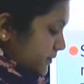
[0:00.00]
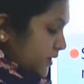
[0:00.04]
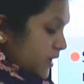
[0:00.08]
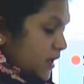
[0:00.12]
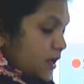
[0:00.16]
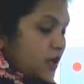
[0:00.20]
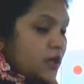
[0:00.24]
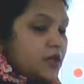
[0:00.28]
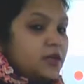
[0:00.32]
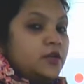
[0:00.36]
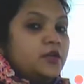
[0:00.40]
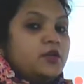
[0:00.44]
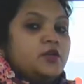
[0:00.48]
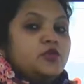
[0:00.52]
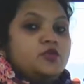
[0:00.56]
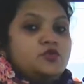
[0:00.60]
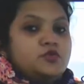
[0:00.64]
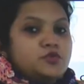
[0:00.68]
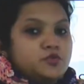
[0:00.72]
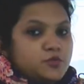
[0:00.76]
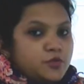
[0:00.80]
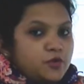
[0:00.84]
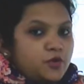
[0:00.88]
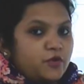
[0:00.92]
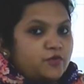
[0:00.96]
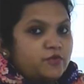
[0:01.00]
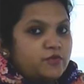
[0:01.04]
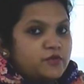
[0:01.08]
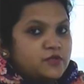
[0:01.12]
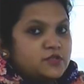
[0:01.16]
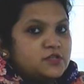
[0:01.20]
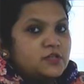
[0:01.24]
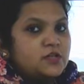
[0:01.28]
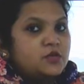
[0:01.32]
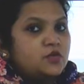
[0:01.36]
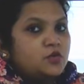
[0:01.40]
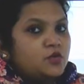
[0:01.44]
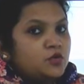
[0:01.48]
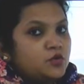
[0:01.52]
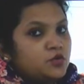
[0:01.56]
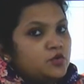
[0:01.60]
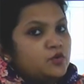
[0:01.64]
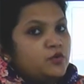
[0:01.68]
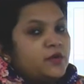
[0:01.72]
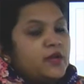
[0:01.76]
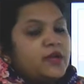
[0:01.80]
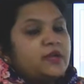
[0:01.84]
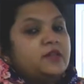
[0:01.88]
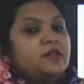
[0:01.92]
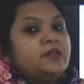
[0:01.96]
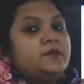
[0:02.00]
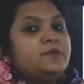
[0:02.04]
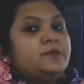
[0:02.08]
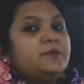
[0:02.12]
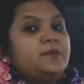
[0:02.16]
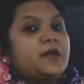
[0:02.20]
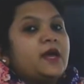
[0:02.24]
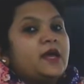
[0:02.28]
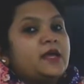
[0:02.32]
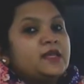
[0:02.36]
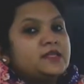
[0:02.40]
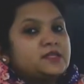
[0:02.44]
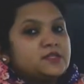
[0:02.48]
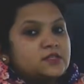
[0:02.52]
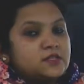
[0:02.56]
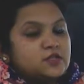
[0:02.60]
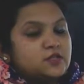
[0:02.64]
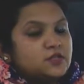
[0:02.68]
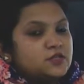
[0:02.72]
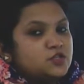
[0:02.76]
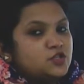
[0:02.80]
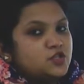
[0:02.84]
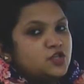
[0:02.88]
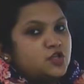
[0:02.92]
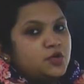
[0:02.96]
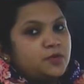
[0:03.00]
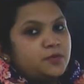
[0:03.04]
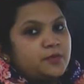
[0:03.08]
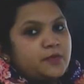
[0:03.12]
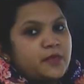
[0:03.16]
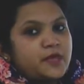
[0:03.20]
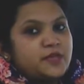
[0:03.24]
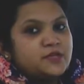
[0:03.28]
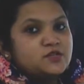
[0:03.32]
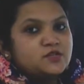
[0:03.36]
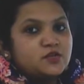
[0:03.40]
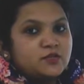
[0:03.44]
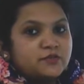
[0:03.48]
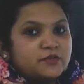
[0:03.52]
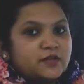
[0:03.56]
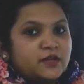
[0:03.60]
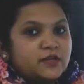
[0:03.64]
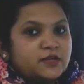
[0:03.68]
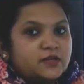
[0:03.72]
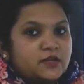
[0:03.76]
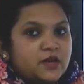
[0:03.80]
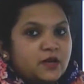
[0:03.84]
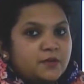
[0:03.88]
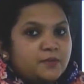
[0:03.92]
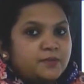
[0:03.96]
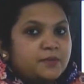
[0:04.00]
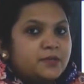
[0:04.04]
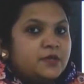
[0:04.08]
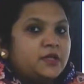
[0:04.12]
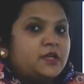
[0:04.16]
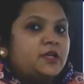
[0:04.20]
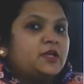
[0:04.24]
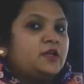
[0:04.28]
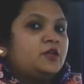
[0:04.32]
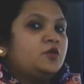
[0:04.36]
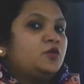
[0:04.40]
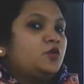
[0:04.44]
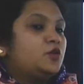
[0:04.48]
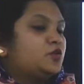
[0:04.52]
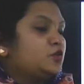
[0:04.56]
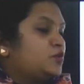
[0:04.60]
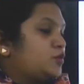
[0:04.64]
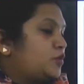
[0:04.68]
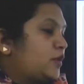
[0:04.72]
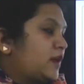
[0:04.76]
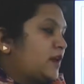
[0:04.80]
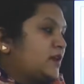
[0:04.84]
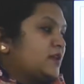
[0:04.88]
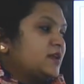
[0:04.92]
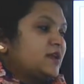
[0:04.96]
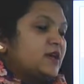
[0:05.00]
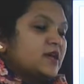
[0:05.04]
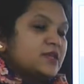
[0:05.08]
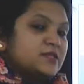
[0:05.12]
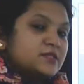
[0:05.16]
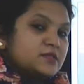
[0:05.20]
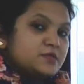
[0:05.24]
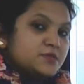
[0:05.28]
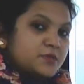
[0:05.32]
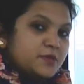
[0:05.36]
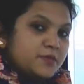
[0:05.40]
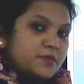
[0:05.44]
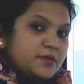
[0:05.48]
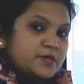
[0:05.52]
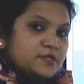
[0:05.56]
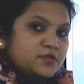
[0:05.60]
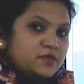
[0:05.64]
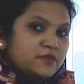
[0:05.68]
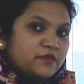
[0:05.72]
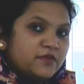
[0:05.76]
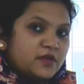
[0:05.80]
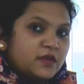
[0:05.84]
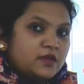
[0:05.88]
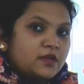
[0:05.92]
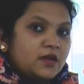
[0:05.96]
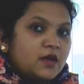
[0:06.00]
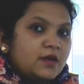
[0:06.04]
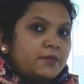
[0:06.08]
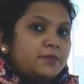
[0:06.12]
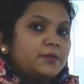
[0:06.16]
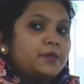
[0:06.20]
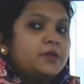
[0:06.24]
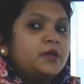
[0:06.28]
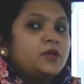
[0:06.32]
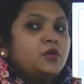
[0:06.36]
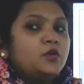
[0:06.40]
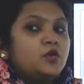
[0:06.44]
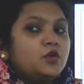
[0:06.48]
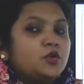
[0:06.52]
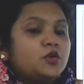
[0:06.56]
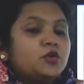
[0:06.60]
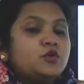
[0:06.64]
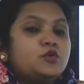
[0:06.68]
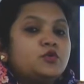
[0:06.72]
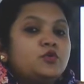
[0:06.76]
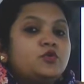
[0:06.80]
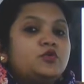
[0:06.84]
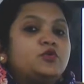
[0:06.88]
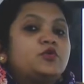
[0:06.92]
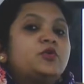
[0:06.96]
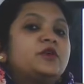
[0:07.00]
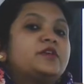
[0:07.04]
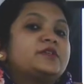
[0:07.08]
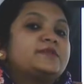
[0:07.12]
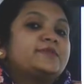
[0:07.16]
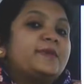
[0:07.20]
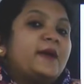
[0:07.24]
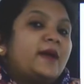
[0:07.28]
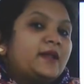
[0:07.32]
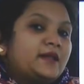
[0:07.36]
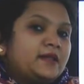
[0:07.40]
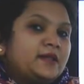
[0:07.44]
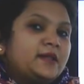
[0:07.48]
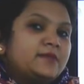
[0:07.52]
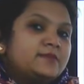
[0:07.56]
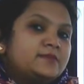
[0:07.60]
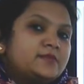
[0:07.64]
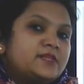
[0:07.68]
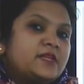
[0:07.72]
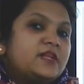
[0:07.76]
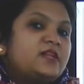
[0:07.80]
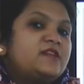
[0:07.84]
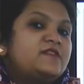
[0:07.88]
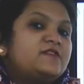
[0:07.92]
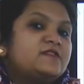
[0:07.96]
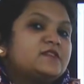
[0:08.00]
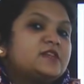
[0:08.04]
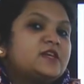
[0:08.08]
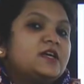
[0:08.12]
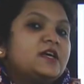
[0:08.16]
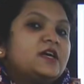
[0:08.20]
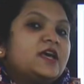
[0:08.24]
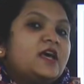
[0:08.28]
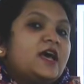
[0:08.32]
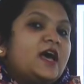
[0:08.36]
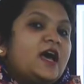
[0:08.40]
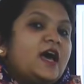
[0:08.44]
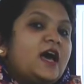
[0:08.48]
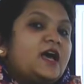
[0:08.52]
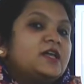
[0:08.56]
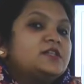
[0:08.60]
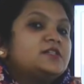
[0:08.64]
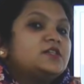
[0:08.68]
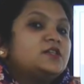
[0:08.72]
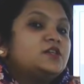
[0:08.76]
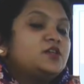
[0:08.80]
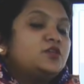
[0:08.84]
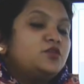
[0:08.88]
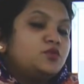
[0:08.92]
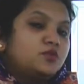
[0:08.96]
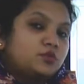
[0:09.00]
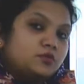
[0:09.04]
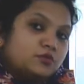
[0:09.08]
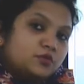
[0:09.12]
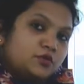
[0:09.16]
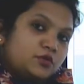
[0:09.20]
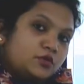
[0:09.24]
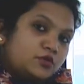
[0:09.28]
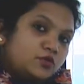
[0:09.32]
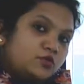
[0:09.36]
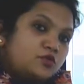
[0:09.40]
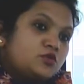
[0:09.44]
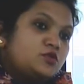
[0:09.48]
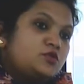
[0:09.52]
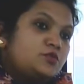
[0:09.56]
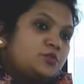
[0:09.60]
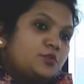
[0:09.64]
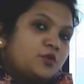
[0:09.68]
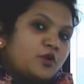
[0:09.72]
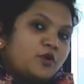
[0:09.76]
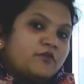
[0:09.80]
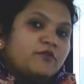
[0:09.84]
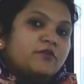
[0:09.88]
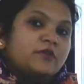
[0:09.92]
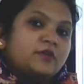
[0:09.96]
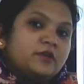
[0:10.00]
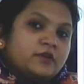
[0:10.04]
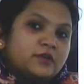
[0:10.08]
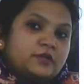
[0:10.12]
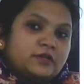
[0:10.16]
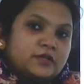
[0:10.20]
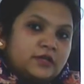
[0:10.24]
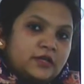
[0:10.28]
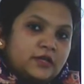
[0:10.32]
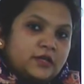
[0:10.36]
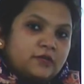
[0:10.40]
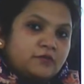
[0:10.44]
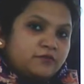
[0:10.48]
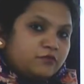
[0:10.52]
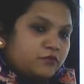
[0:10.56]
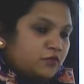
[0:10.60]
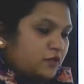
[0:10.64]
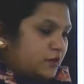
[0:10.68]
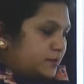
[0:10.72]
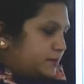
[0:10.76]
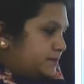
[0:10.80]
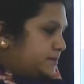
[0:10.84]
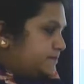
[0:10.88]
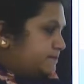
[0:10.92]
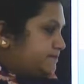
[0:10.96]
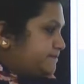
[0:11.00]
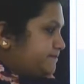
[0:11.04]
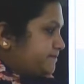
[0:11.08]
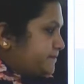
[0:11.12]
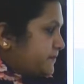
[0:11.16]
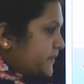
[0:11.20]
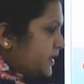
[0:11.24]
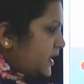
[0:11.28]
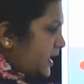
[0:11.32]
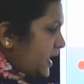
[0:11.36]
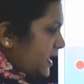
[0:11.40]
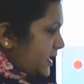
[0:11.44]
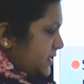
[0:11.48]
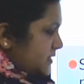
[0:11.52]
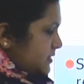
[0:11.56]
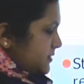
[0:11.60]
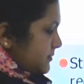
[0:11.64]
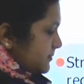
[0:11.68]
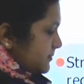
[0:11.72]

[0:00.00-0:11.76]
earn huge profits, in order to get the share price of that company, in order to get the customer base of that company, in order to expand themselves as a huge profit earning firm, right?